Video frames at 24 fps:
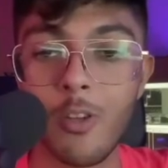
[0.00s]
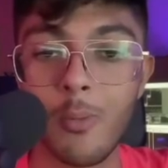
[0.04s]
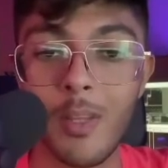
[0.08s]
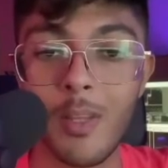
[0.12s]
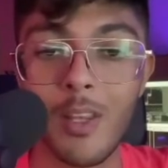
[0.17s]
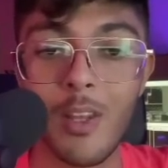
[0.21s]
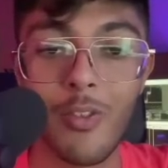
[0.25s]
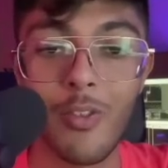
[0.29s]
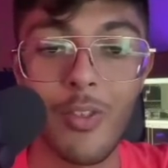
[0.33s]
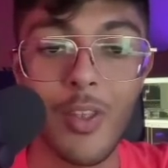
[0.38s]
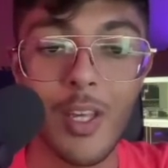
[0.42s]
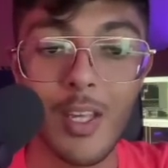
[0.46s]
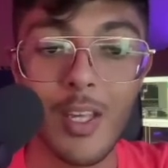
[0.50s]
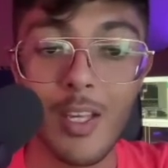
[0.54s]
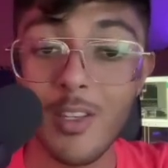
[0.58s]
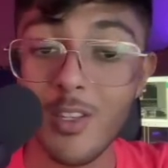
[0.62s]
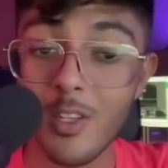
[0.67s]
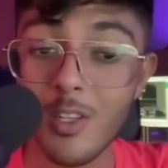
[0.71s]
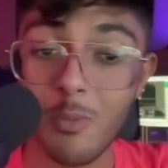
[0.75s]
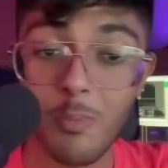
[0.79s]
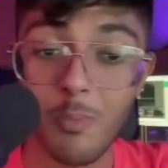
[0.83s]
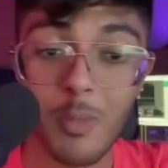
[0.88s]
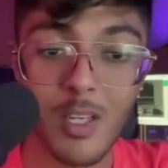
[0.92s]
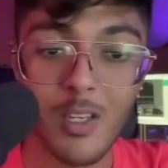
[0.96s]
And the thing
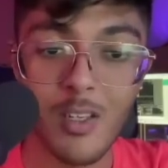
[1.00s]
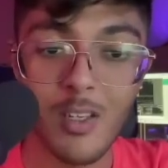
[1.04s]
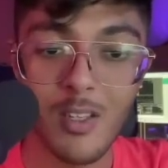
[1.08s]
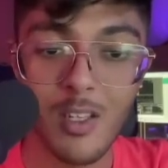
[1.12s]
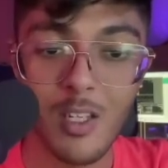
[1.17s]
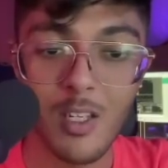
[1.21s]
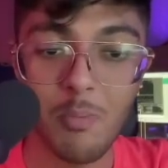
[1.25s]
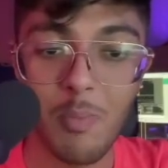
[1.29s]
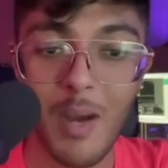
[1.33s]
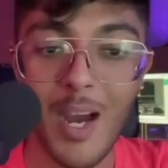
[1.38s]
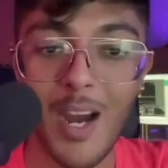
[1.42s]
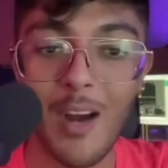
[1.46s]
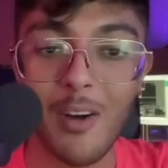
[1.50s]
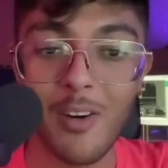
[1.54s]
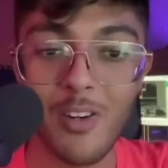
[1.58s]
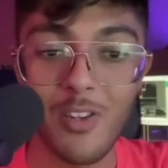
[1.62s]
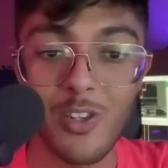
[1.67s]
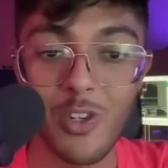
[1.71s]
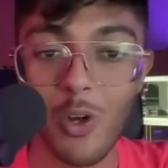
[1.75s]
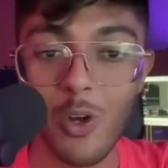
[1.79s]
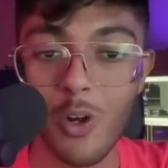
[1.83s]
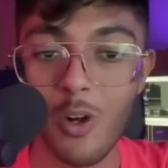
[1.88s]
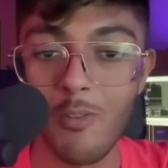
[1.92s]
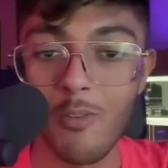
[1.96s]
is because this pattern has
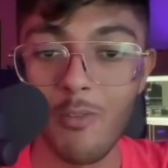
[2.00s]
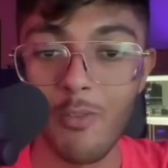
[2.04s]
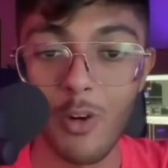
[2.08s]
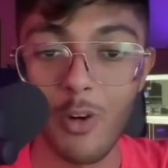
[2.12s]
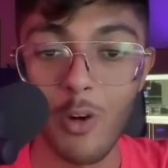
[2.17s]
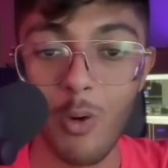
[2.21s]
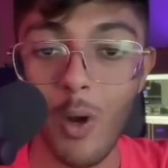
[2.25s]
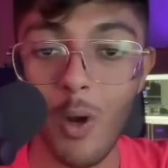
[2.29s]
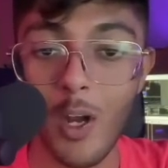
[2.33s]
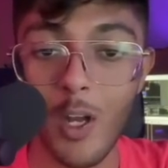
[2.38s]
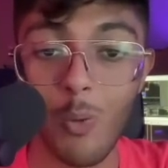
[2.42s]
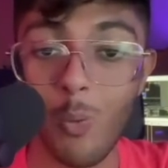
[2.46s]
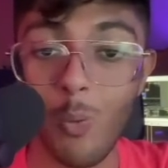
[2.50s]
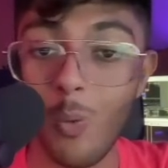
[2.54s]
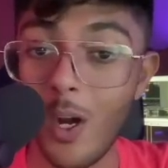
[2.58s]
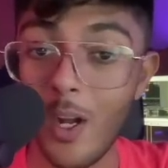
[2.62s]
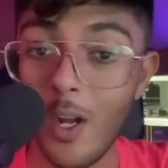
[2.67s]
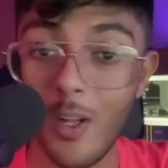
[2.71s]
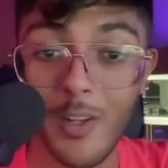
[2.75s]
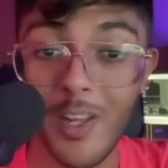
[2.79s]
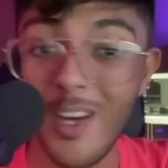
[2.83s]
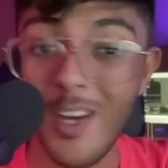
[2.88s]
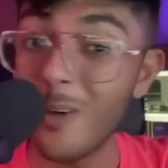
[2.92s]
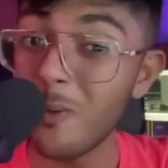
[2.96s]
gone on for quite a
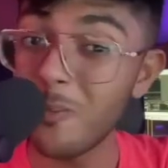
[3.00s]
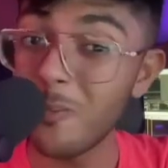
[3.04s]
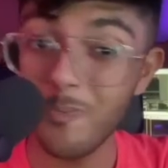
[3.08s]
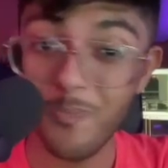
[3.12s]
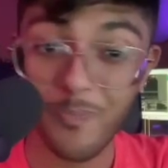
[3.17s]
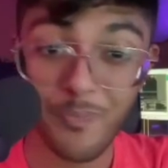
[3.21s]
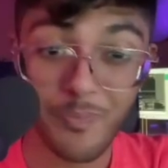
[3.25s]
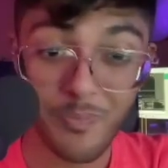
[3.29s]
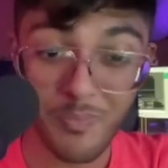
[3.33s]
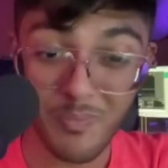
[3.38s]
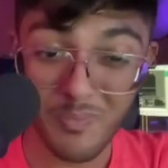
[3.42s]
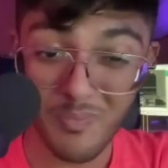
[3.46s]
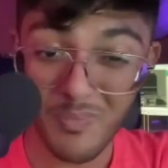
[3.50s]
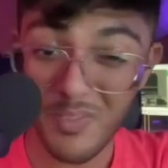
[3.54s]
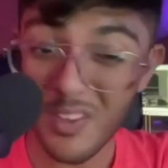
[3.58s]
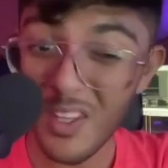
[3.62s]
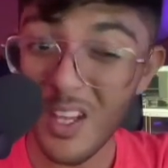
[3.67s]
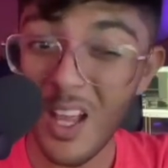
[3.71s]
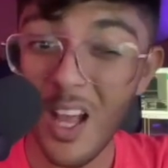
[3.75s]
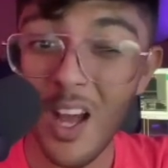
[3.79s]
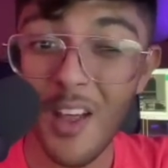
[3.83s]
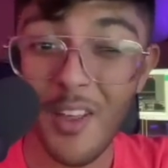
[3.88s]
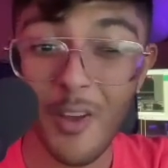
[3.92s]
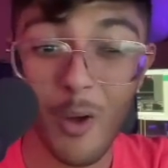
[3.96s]
while now,
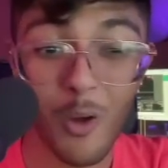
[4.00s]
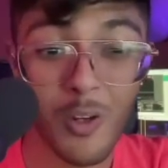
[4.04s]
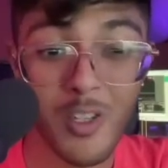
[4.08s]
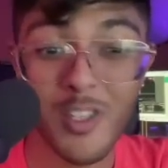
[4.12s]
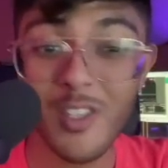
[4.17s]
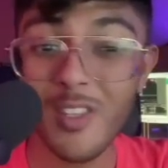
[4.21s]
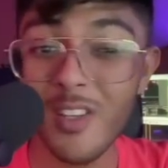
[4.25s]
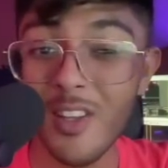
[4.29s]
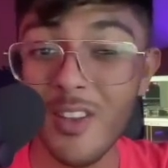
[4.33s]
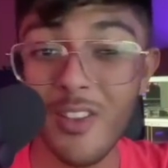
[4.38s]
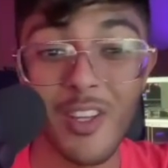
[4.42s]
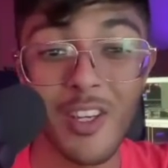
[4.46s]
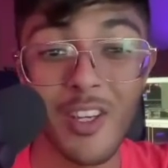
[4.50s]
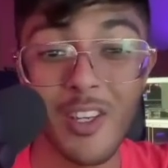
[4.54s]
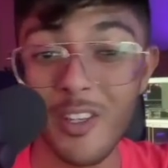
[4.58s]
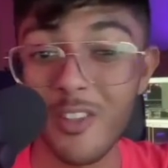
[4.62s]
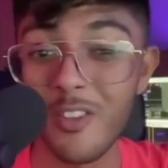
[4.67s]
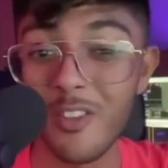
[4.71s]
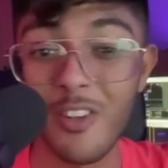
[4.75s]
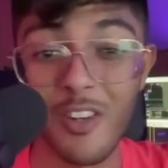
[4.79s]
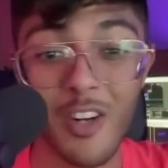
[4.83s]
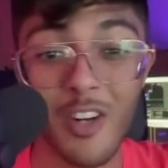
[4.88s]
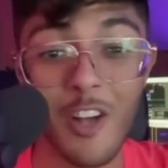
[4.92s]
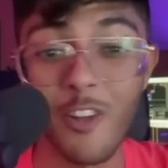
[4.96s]
I honestly think it could
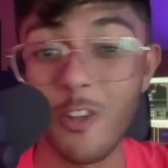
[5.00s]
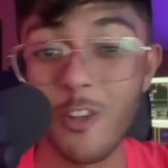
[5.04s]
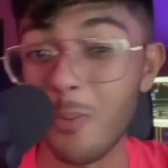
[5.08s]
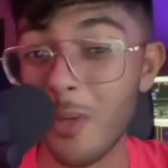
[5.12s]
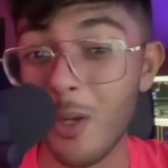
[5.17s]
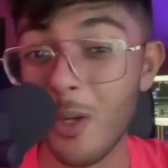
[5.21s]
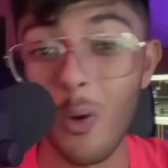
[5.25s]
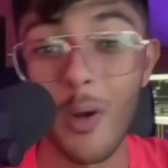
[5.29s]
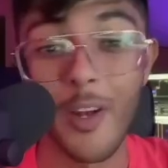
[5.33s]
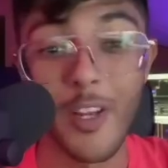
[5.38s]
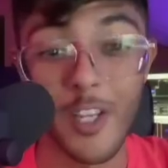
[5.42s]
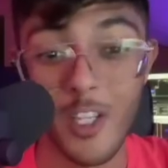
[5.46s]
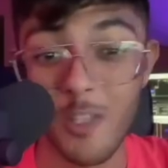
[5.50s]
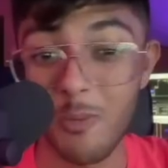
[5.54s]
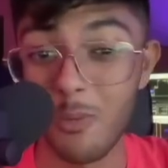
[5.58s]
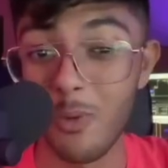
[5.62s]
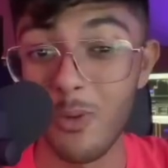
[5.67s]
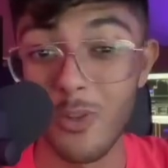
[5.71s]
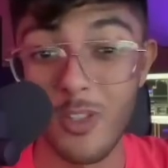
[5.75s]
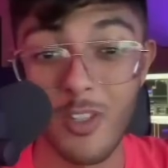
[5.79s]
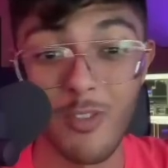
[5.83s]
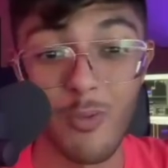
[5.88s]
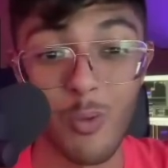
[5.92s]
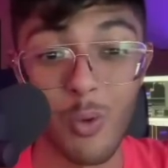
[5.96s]
turn out to be quite
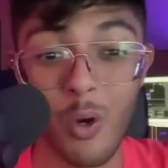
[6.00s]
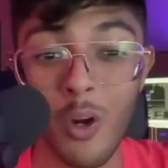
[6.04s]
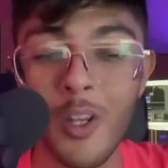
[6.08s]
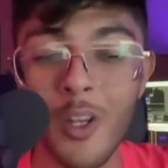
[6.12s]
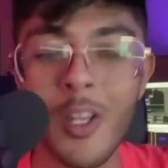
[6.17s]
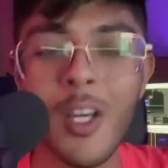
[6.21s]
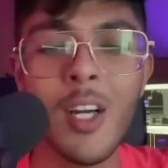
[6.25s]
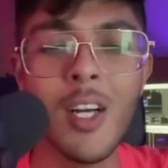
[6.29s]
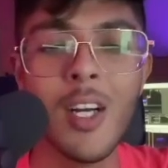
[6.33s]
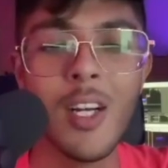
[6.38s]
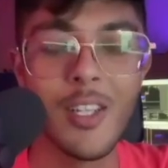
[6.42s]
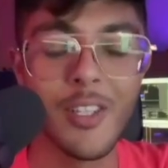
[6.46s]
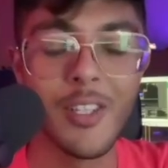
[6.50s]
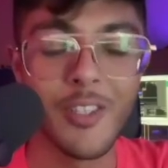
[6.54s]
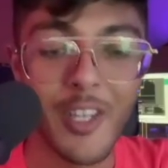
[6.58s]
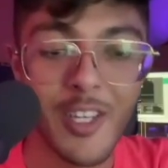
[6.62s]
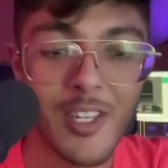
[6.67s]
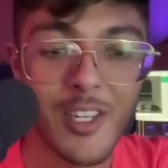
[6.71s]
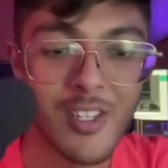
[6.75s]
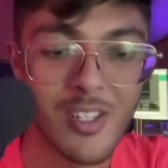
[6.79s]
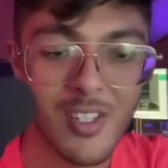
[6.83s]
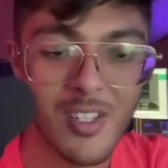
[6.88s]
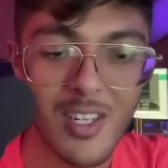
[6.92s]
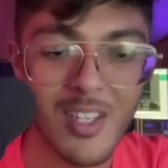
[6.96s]
explosive. We're on day
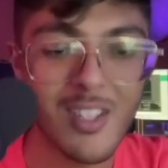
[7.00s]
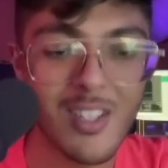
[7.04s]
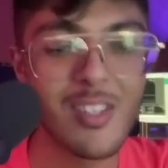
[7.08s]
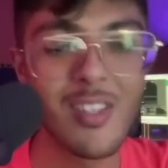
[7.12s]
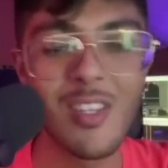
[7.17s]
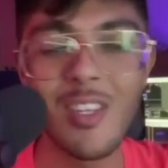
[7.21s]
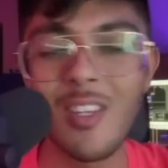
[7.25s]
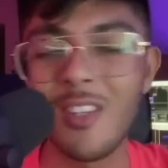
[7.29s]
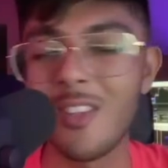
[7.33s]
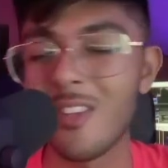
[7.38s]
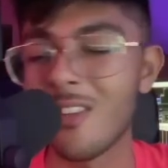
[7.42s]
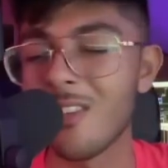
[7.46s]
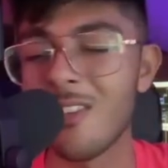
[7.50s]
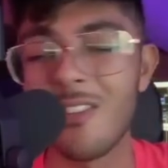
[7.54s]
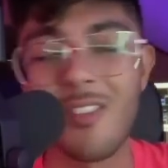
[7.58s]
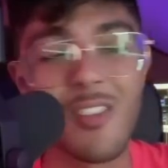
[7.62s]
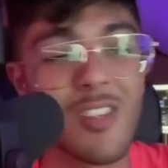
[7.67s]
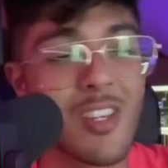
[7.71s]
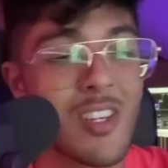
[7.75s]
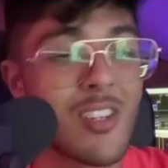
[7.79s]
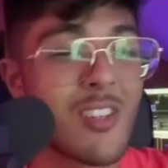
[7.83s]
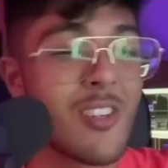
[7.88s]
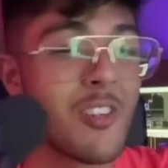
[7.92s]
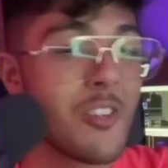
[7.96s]
60 to
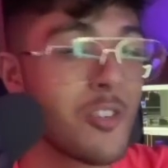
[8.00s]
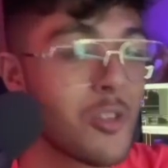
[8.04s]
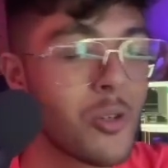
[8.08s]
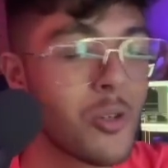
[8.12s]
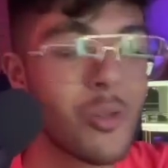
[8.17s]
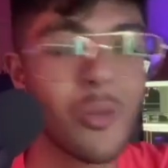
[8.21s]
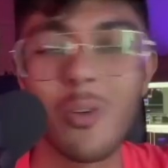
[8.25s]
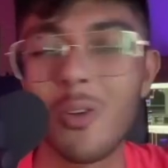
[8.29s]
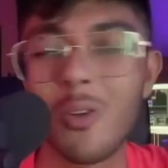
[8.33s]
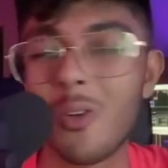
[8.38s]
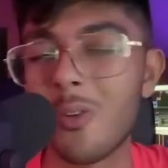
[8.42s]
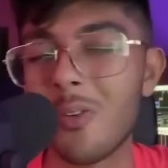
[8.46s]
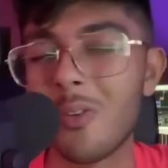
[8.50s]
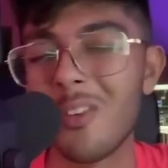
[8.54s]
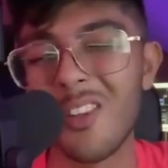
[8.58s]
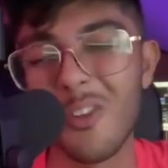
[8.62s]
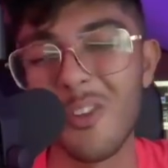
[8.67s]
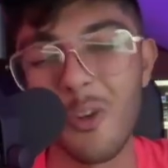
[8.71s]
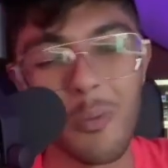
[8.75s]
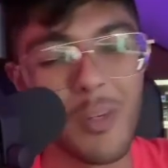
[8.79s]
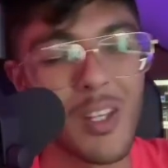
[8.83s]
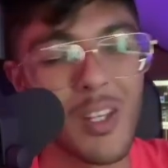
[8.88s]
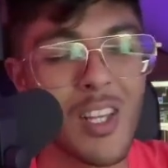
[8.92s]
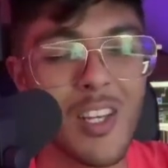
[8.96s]
62 or a
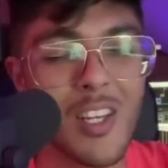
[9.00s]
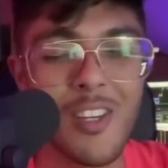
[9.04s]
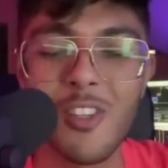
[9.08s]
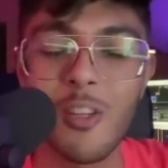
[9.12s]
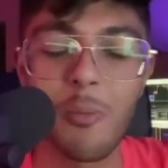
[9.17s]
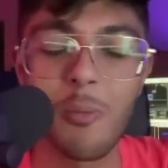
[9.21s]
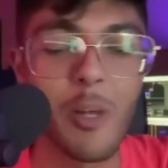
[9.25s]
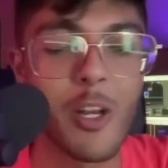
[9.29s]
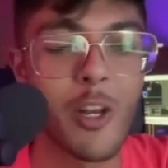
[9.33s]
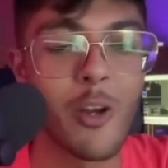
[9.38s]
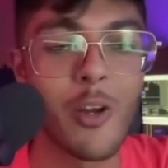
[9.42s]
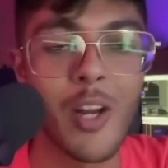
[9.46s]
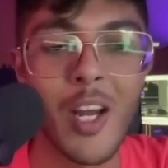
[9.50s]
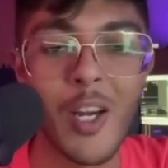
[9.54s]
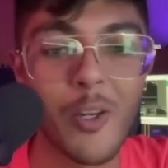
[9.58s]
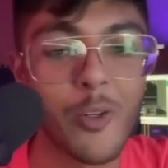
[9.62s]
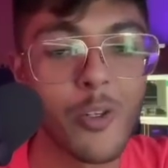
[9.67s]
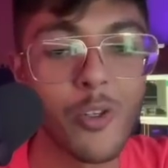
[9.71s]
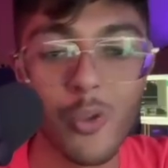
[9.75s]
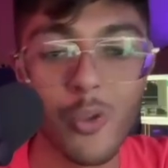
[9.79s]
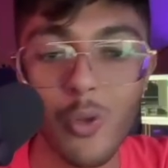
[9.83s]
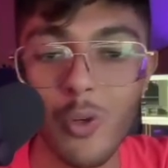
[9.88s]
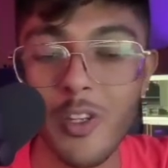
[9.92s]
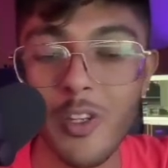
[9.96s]
little bit less, depending on how you
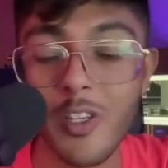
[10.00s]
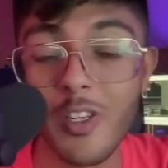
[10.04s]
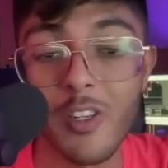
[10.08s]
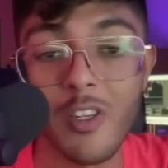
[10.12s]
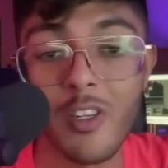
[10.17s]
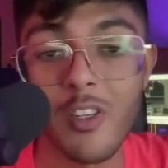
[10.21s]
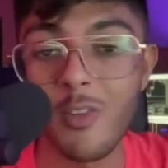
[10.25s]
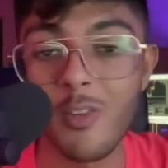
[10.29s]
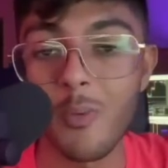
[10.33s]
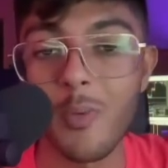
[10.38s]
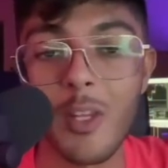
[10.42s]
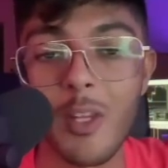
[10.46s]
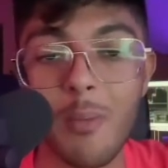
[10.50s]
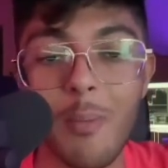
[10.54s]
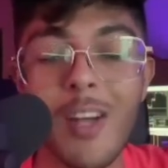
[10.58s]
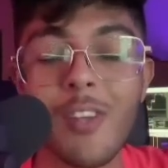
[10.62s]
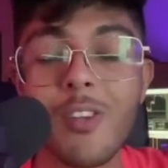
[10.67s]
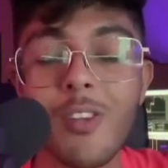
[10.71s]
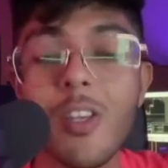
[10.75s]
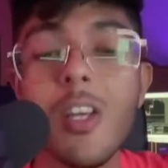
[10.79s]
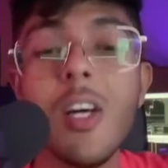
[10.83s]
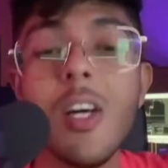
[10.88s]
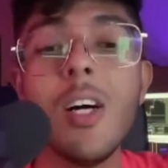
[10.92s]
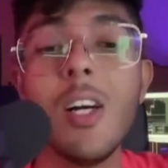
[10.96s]
draw this. It doesn't really matter.